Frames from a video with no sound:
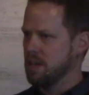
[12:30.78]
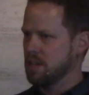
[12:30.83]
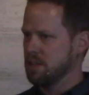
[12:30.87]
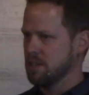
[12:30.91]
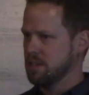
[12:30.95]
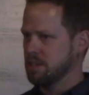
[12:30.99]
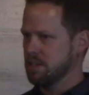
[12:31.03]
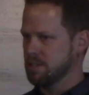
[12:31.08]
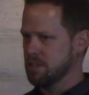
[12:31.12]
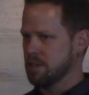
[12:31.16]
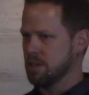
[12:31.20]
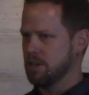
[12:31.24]
not the
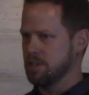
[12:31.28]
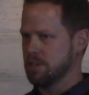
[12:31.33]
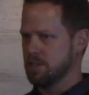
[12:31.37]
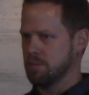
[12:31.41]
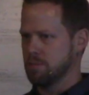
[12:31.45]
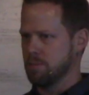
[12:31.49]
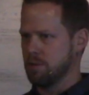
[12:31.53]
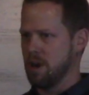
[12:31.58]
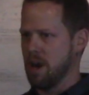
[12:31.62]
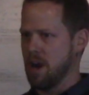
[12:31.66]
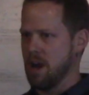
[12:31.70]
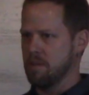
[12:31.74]
discussion
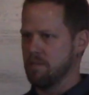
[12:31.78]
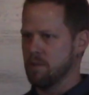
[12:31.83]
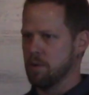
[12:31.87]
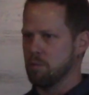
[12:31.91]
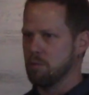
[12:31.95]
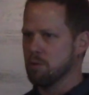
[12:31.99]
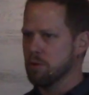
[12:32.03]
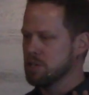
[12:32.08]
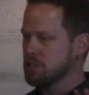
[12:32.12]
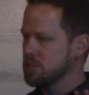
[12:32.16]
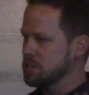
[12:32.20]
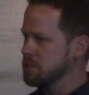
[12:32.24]
we're having.
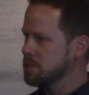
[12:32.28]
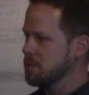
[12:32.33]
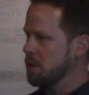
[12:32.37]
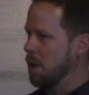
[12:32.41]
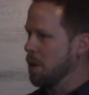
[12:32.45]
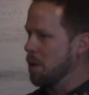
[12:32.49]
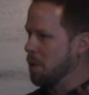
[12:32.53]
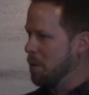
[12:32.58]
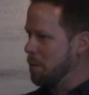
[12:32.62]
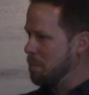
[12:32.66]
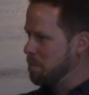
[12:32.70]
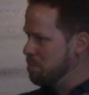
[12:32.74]
We're just
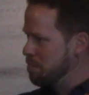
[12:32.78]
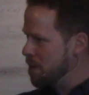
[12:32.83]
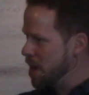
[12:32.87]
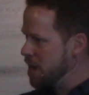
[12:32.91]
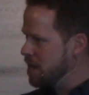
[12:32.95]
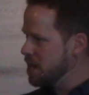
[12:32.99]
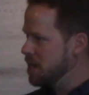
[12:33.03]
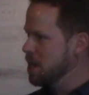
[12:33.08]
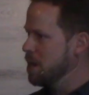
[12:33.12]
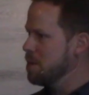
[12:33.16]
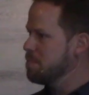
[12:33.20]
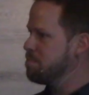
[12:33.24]

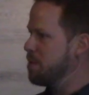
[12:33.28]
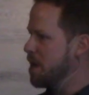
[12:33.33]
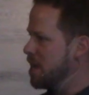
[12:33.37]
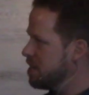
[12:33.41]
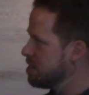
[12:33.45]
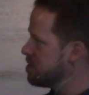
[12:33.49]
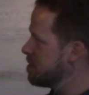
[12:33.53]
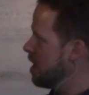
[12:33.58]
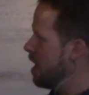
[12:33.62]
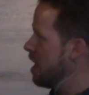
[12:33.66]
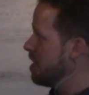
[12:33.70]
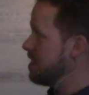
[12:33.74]
making a
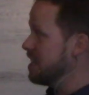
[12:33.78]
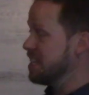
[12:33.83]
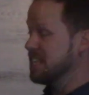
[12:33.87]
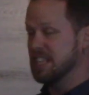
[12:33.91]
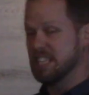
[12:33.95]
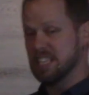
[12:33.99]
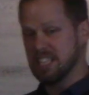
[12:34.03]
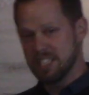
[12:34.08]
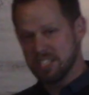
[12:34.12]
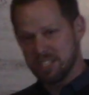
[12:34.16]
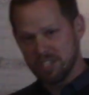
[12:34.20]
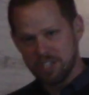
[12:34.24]
baseline that
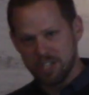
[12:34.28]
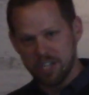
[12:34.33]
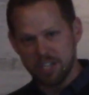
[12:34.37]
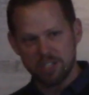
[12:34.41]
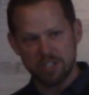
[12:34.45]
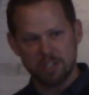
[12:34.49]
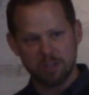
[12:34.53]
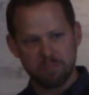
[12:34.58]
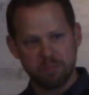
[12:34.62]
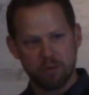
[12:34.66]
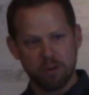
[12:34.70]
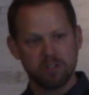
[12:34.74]
this
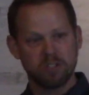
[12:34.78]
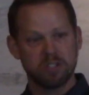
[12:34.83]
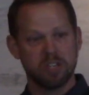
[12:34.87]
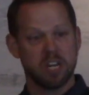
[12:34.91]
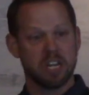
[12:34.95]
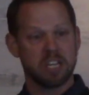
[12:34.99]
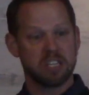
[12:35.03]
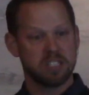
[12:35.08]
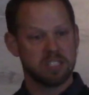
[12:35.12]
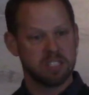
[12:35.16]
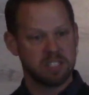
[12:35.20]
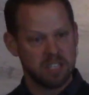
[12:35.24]
Jesus person
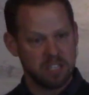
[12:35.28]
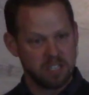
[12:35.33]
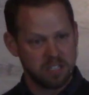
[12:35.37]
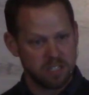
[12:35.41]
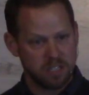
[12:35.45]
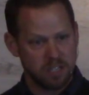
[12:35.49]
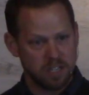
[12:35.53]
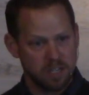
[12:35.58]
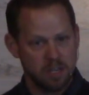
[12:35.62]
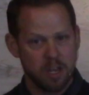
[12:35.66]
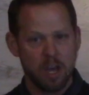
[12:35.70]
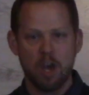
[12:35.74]

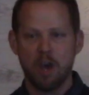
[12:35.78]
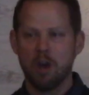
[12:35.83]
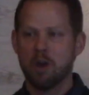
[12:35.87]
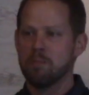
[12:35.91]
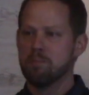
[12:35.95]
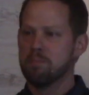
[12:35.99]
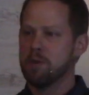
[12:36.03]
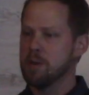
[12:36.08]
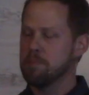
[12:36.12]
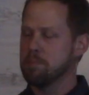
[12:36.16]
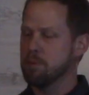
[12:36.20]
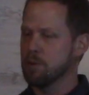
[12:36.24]
existed,
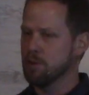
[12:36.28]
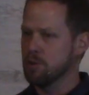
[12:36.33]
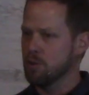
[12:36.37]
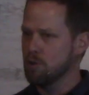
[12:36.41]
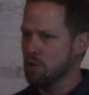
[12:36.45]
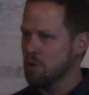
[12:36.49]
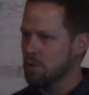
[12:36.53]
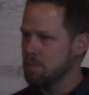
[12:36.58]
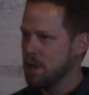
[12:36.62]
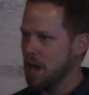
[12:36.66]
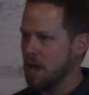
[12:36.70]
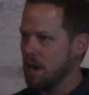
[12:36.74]
people
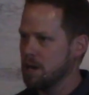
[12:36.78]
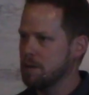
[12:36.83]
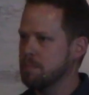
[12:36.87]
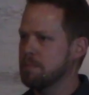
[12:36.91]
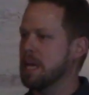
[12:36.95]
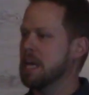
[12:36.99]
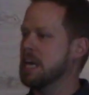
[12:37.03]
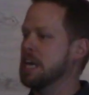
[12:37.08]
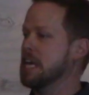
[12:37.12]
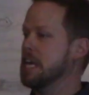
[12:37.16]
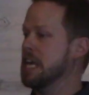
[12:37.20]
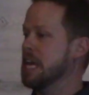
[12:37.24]
knew about him,
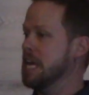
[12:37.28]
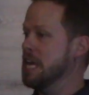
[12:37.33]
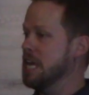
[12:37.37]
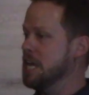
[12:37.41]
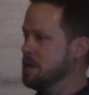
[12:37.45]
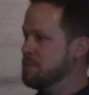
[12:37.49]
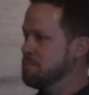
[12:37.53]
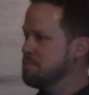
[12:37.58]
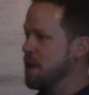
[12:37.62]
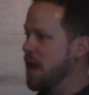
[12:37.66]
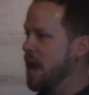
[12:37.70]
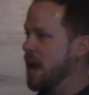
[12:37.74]
and he
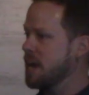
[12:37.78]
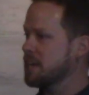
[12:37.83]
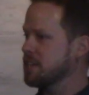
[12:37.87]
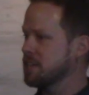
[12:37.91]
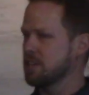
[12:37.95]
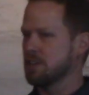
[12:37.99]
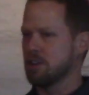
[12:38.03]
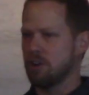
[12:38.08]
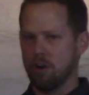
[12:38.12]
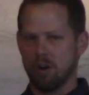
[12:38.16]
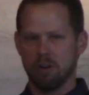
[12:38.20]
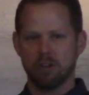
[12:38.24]

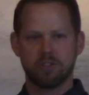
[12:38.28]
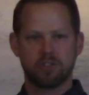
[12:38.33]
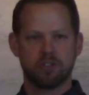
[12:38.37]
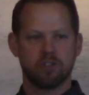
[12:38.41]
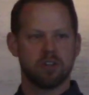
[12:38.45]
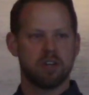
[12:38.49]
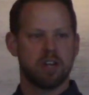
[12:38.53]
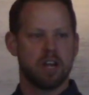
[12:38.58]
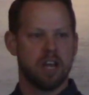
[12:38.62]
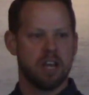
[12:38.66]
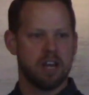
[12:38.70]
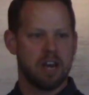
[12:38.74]
impacted
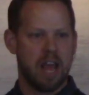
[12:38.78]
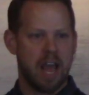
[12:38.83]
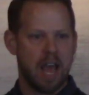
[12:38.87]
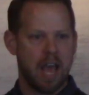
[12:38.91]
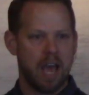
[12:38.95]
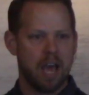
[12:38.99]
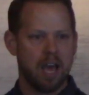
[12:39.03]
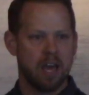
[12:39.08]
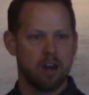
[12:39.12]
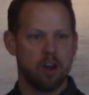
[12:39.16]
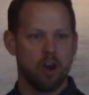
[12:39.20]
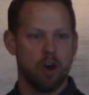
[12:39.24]
culture and
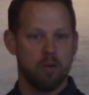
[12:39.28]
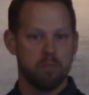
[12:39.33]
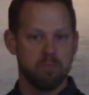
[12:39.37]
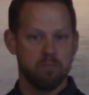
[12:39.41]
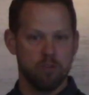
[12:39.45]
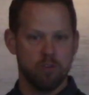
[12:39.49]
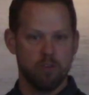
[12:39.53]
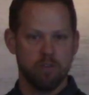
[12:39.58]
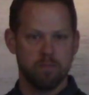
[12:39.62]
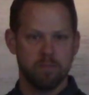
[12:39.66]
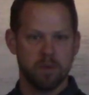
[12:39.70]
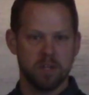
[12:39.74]
had a
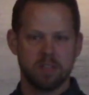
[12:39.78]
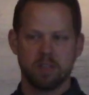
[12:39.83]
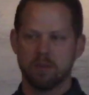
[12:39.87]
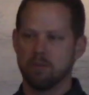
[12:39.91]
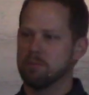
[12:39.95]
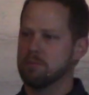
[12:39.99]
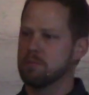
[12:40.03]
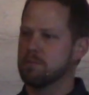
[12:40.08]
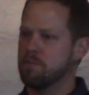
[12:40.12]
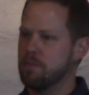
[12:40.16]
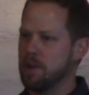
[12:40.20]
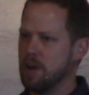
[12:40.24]
movement that
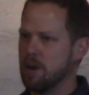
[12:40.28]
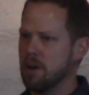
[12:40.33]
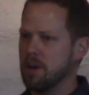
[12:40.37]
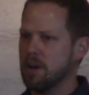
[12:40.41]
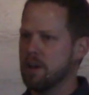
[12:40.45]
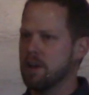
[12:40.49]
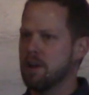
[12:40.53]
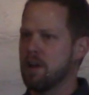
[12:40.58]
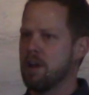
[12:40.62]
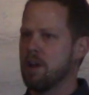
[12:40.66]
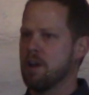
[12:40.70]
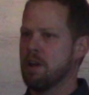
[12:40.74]
was
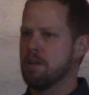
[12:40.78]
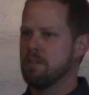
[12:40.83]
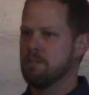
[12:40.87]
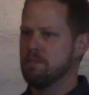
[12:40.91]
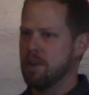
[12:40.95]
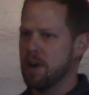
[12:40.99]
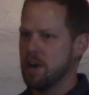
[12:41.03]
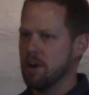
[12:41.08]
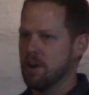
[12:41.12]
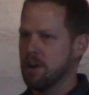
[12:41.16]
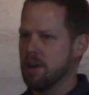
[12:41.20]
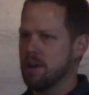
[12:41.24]
very,
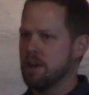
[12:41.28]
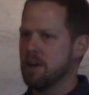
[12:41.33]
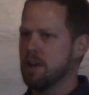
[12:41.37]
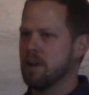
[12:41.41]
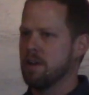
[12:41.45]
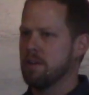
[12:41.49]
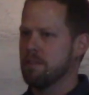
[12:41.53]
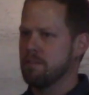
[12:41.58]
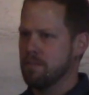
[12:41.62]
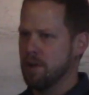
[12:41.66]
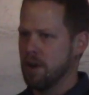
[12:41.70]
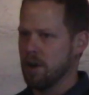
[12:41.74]
very,
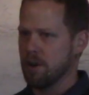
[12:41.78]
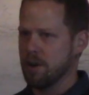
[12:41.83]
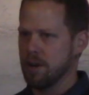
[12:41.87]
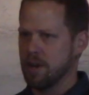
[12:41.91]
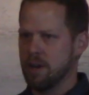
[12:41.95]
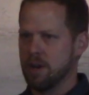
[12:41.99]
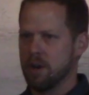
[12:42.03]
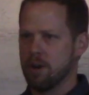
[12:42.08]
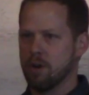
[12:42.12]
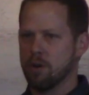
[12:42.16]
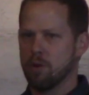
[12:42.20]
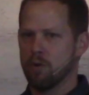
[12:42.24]

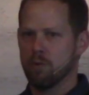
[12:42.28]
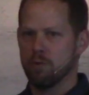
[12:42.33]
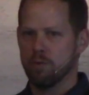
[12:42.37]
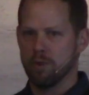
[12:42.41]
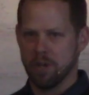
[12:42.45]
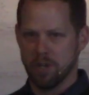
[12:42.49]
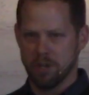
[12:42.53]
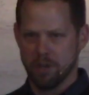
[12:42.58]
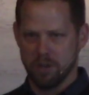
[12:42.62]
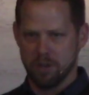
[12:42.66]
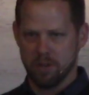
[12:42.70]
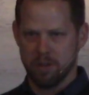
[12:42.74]
very
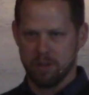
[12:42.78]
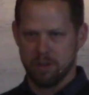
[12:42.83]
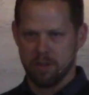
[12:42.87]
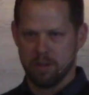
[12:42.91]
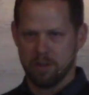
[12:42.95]
real.